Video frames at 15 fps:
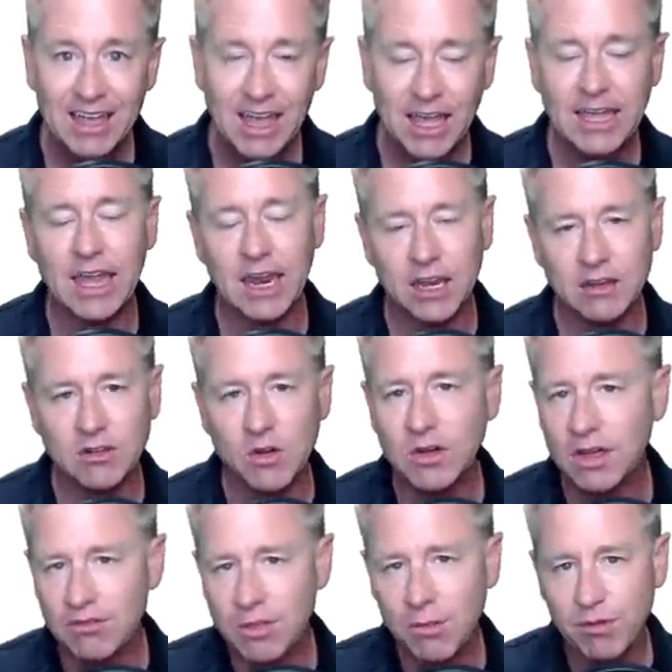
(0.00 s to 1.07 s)
I get it. Don't
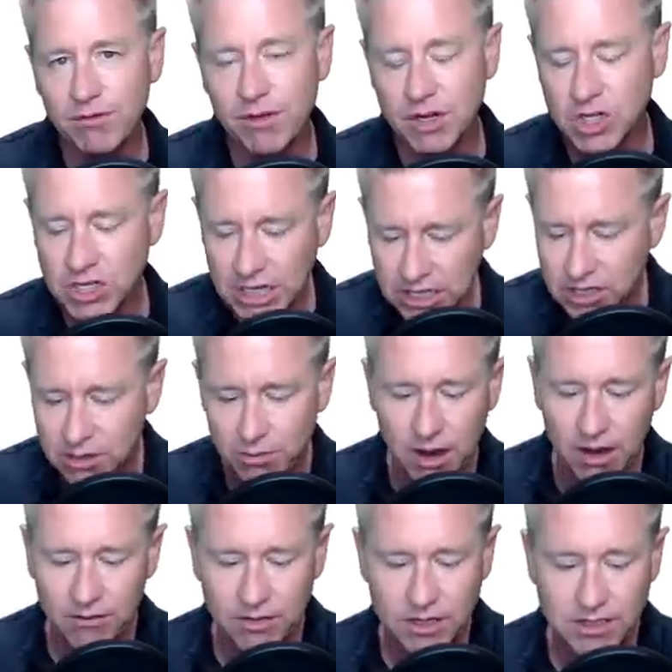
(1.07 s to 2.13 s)
give them a fish. Teach them
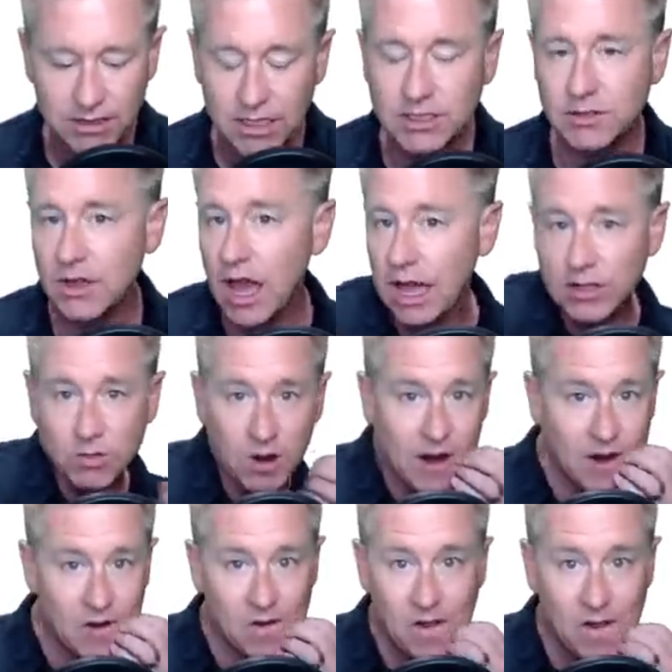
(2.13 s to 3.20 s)
how to fish. And that's that's what
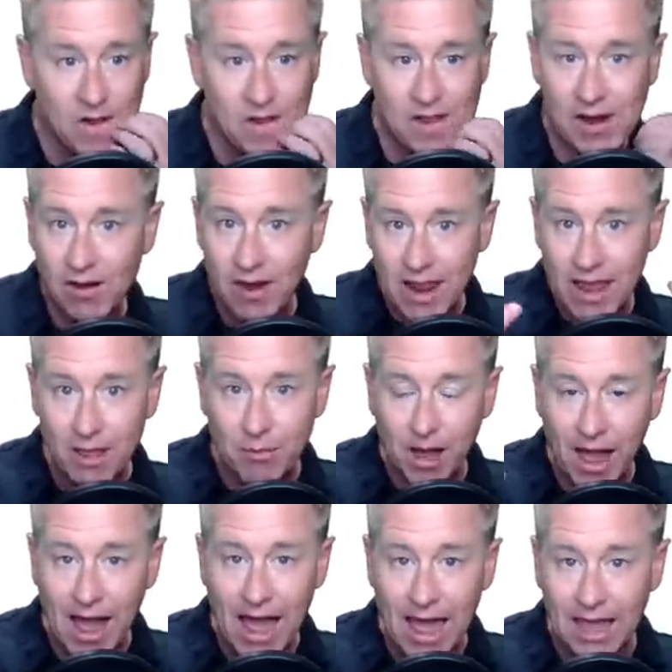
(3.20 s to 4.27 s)
I do. Here I am.
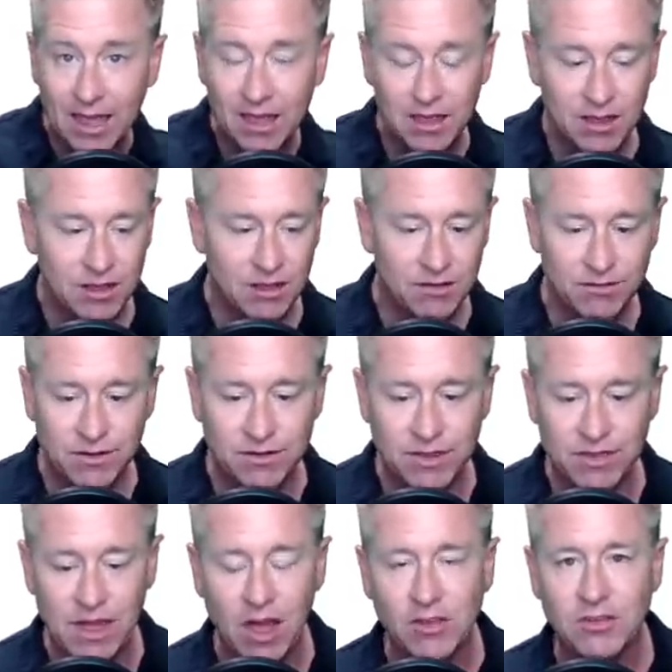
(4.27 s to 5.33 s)
Hi,
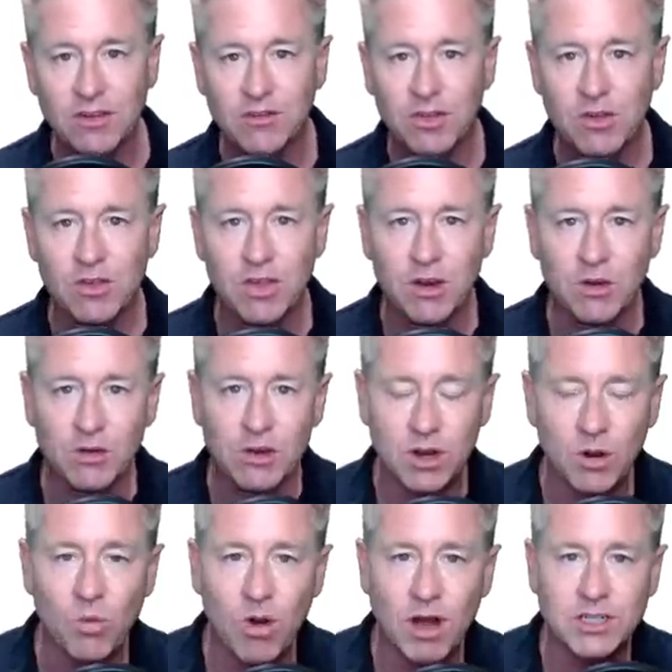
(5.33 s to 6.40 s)
fifty thousand of you that are
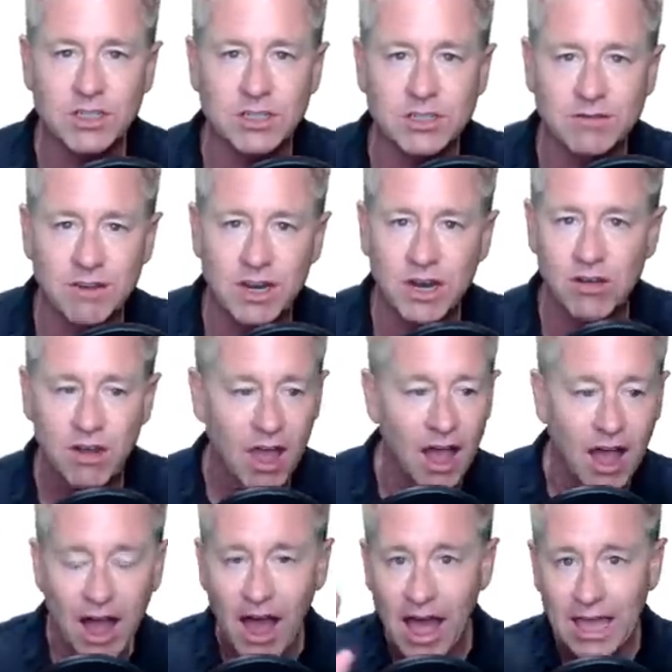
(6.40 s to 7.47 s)
going to watch this video.
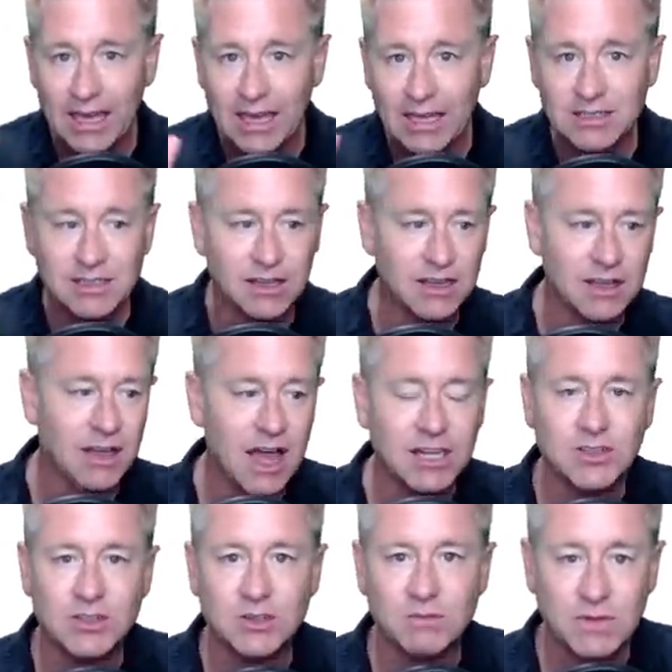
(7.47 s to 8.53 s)
Hi, kids in the
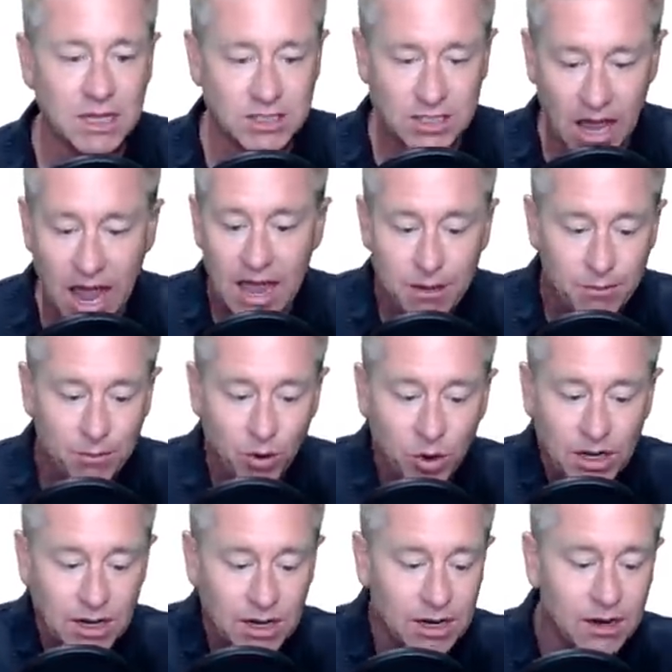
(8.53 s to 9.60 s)
classroom. That's I am
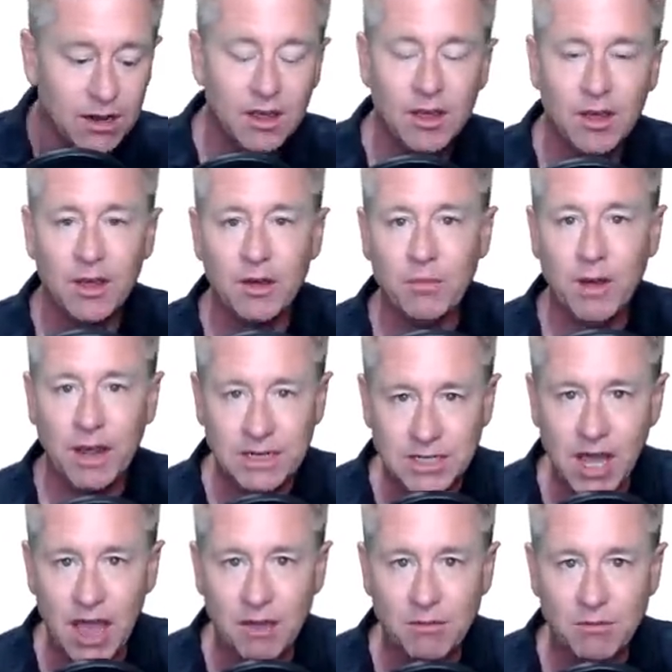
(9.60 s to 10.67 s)
putting in my
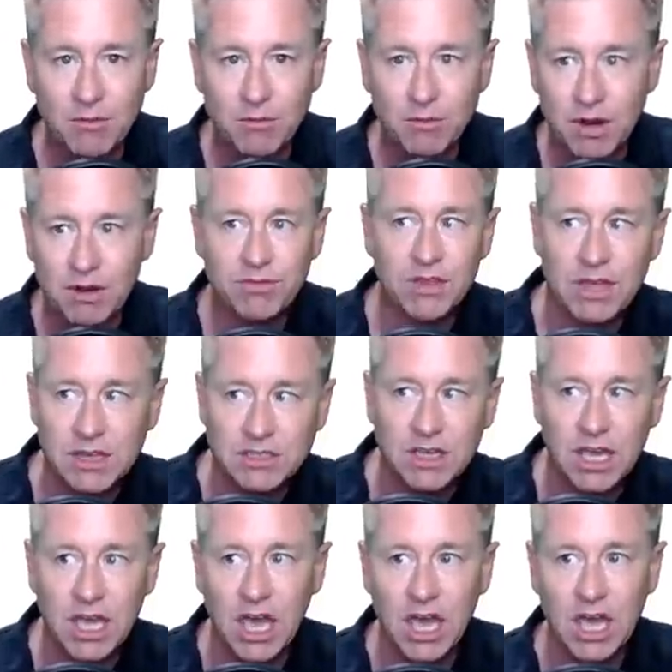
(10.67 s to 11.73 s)
time. But if the kid's
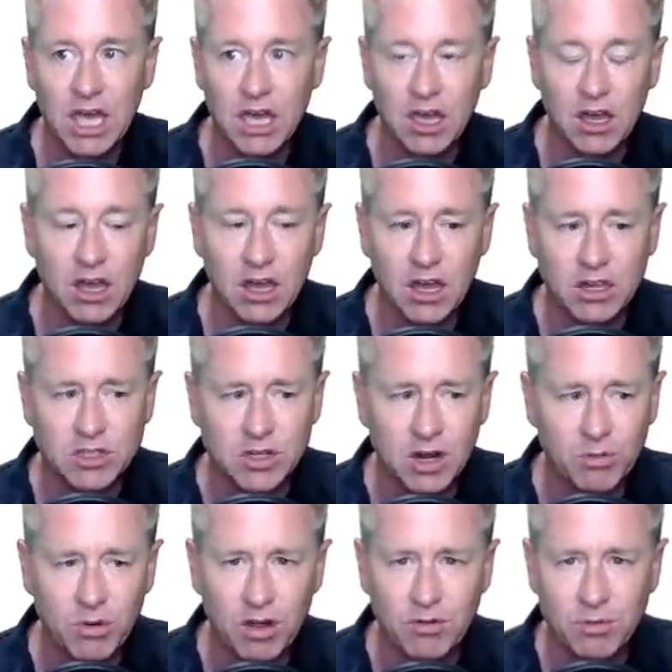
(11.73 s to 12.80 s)
like, hey, uh,
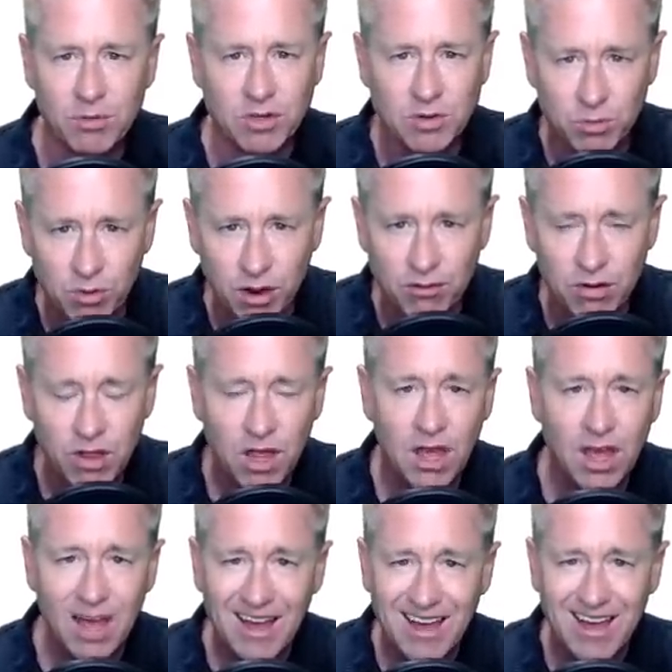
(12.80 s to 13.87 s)
Johnny Bravo, Mister Bravo,
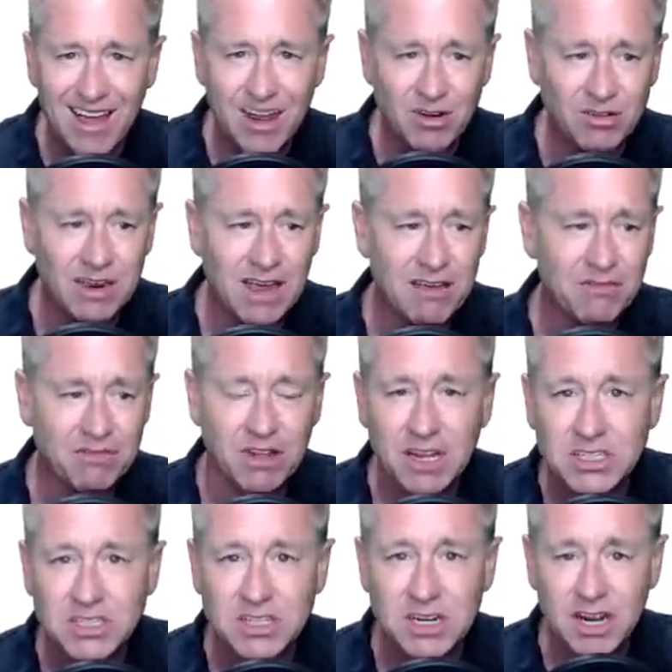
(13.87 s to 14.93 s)
uh, I don't have
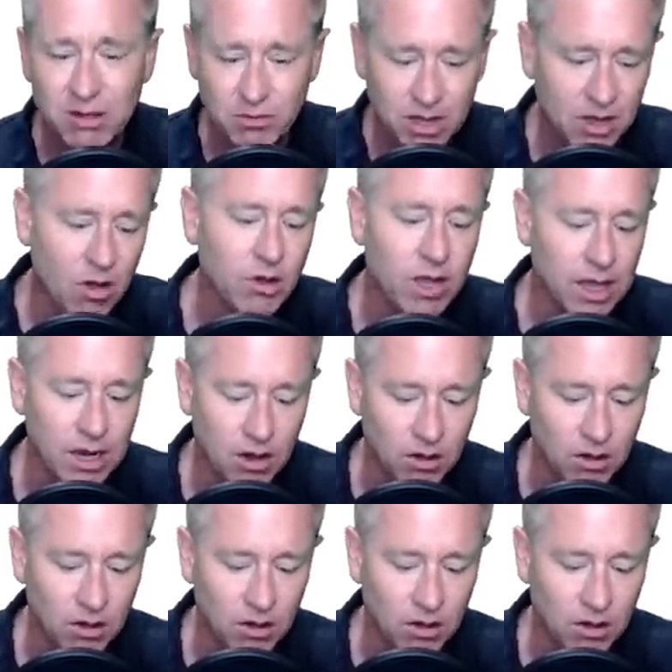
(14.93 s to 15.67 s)
lunch today. I'm like, okay,